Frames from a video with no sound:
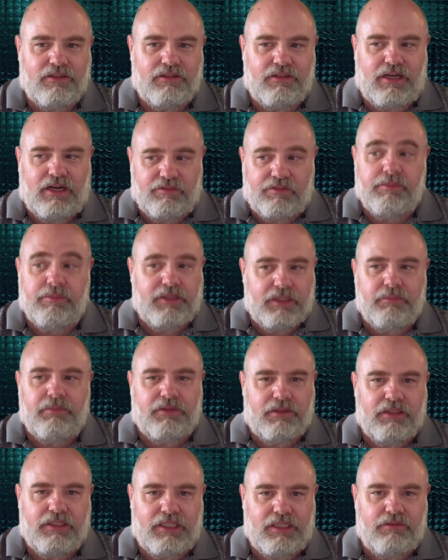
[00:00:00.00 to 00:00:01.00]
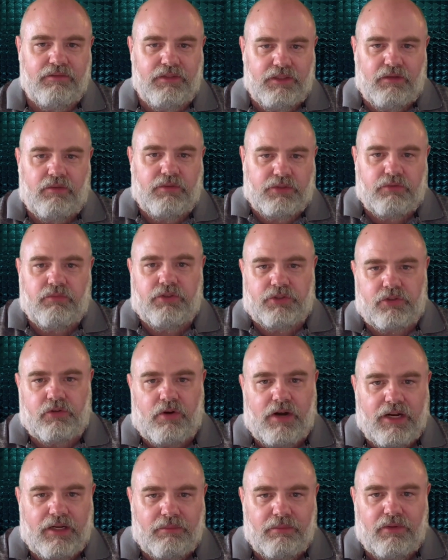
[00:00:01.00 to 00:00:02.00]
that everybody believed, was
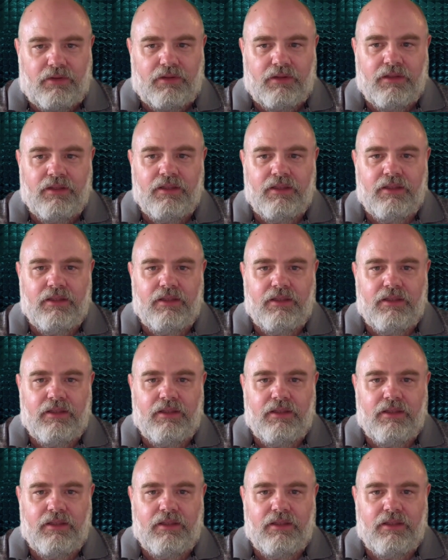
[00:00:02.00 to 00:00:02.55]
credible,